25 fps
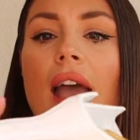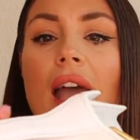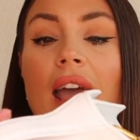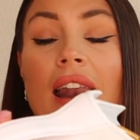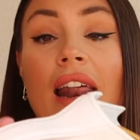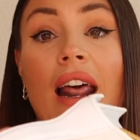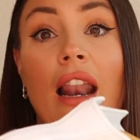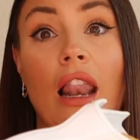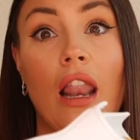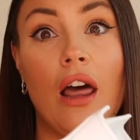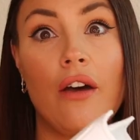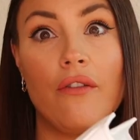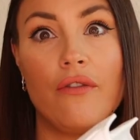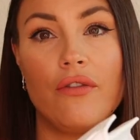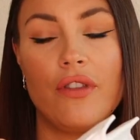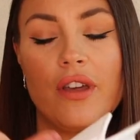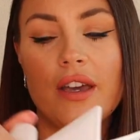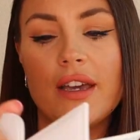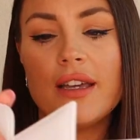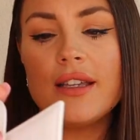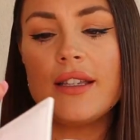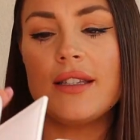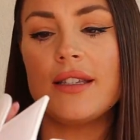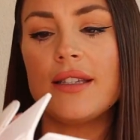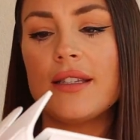and I love
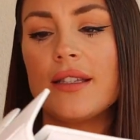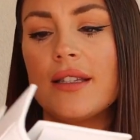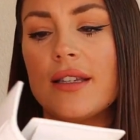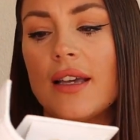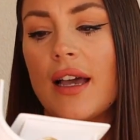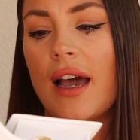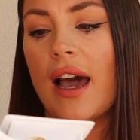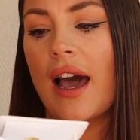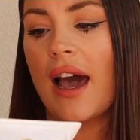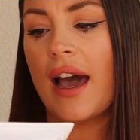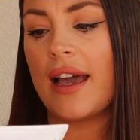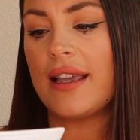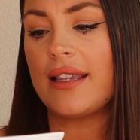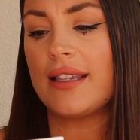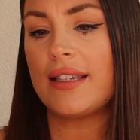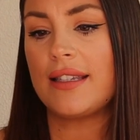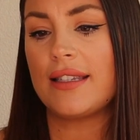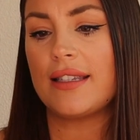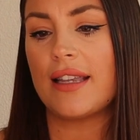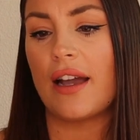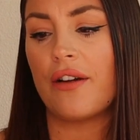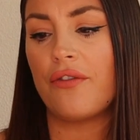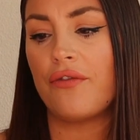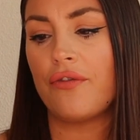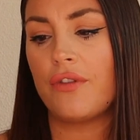this. I
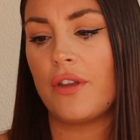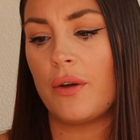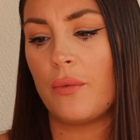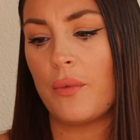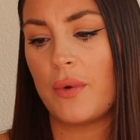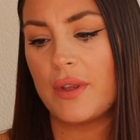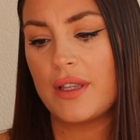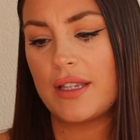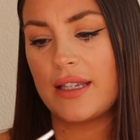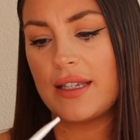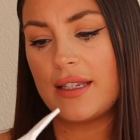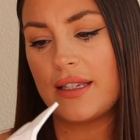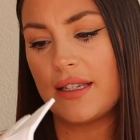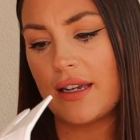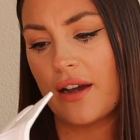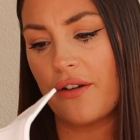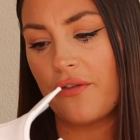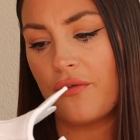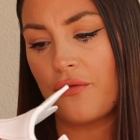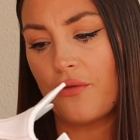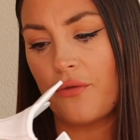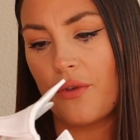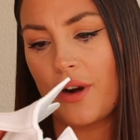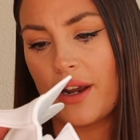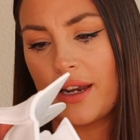stuffed it with
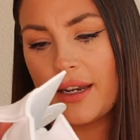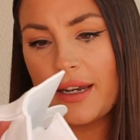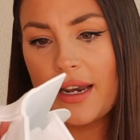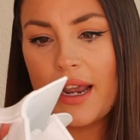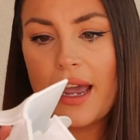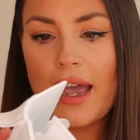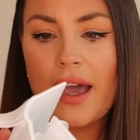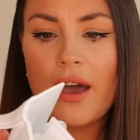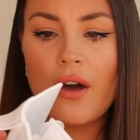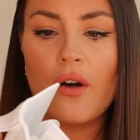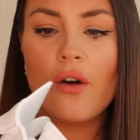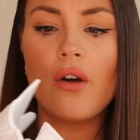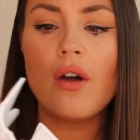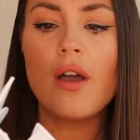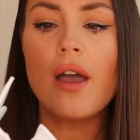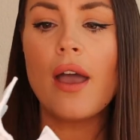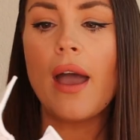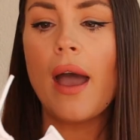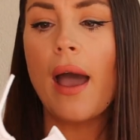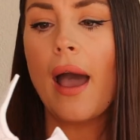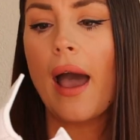stuff right now,